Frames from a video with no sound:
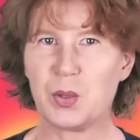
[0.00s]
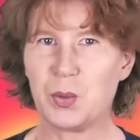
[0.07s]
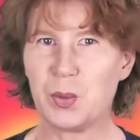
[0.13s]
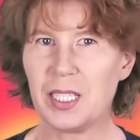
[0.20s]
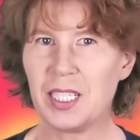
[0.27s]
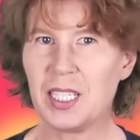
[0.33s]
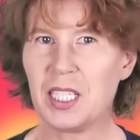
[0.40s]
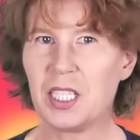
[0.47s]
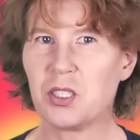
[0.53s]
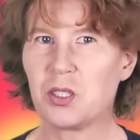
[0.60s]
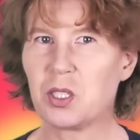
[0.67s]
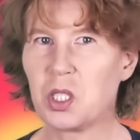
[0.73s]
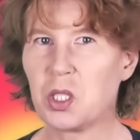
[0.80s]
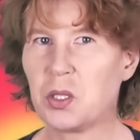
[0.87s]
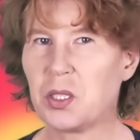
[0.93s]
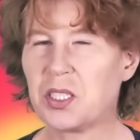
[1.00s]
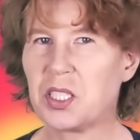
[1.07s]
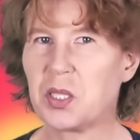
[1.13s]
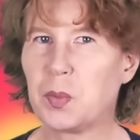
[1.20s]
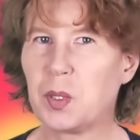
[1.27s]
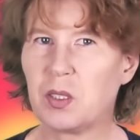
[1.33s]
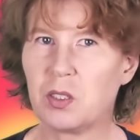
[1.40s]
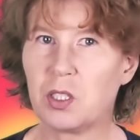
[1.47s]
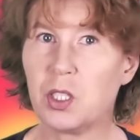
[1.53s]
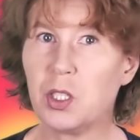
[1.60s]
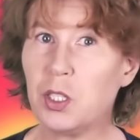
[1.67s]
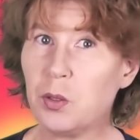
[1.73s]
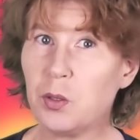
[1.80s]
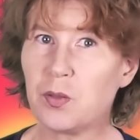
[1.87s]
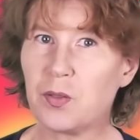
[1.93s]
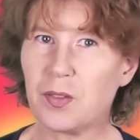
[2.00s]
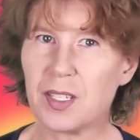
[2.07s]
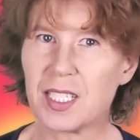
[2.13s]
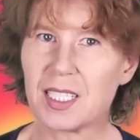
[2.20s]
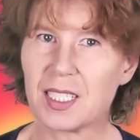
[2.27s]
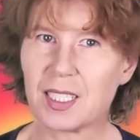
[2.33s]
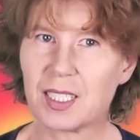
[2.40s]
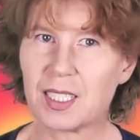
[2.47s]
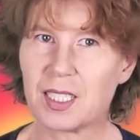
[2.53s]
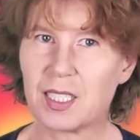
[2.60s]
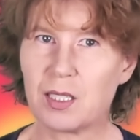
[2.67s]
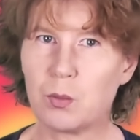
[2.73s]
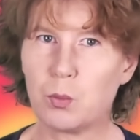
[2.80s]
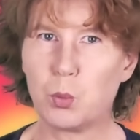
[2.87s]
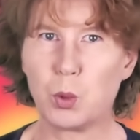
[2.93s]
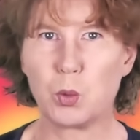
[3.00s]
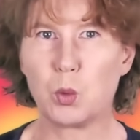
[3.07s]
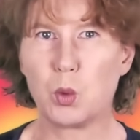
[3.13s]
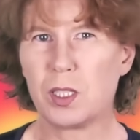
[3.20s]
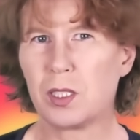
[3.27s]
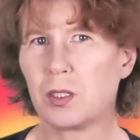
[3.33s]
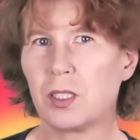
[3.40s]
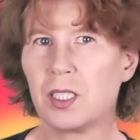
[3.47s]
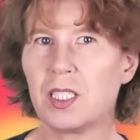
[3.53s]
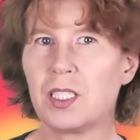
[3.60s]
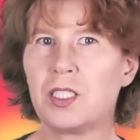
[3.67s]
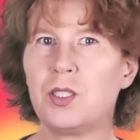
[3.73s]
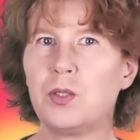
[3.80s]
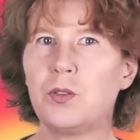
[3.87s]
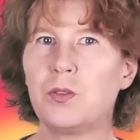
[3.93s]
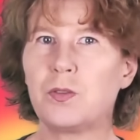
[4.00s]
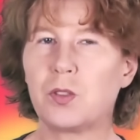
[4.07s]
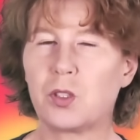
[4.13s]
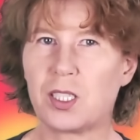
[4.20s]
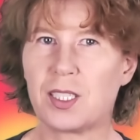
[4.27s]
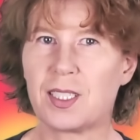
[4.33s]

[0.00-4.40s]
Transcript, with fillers: We hear a lot about new physics, but what could it do for